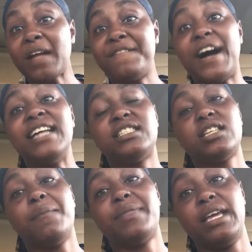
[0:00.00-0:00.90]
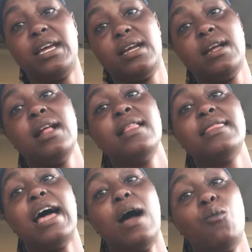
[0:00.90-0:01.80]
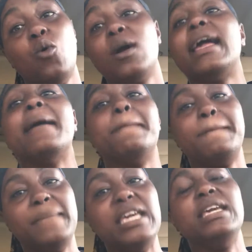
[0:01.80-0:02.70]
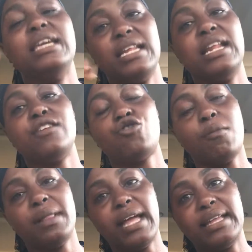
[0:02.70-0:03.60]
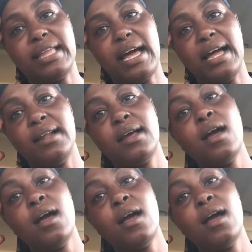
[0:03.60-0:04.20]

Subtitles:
find something that won't get me in any trouble like that.